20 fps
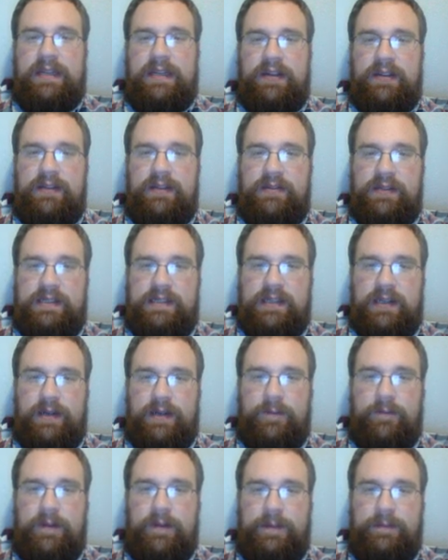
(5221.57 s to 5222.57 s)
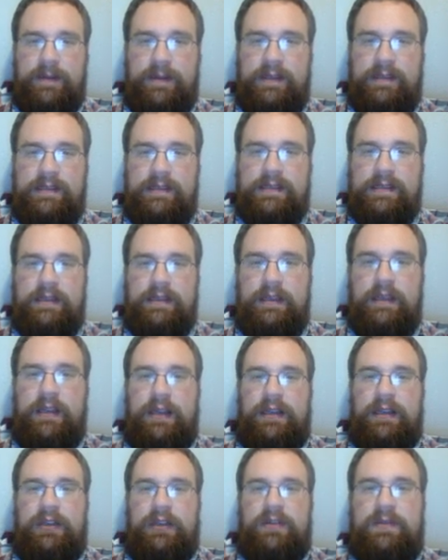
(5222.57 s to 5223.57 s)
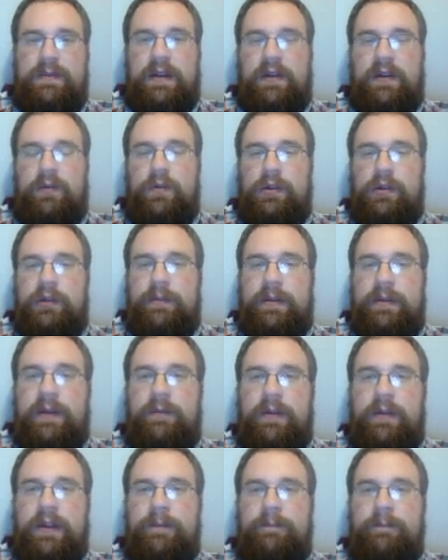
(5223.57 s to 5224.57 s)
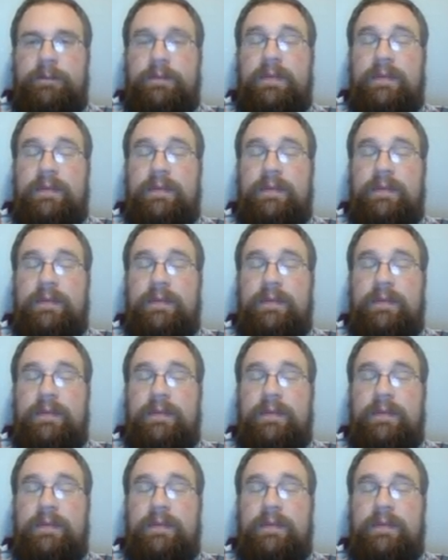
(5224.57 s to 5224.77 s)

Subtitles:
characteristic of weapons used by your warlord by 1.